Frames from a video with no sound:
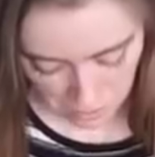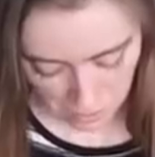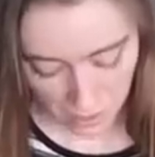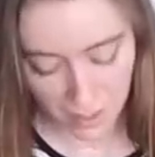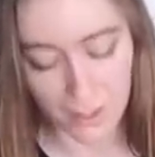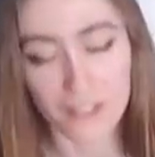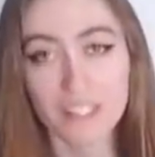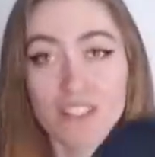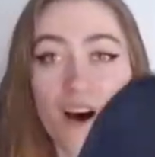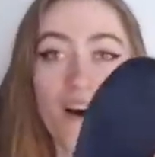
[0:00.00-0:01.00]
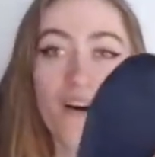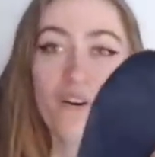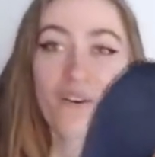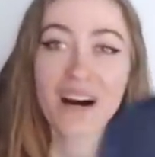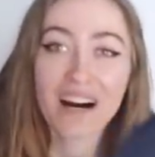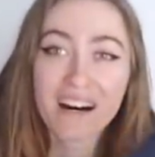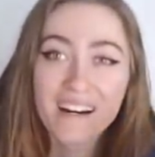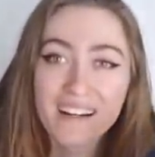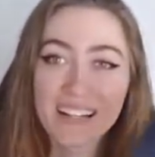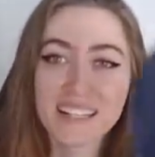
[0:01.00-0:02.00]
Ugh, look at the toe!
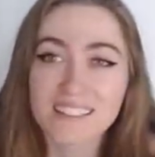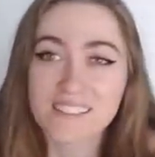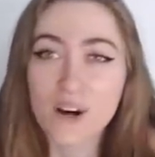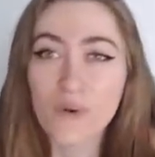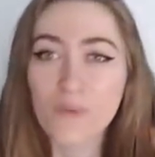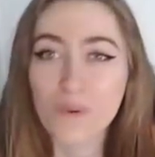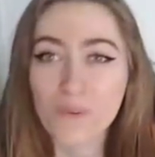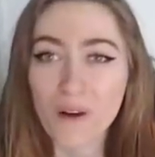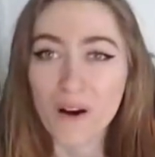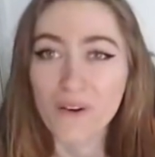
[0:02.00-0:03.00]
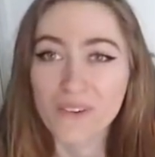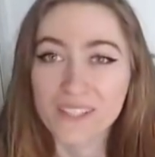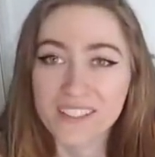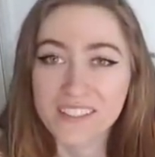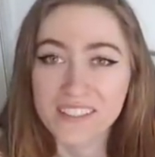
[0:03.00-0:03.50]
That's so gross.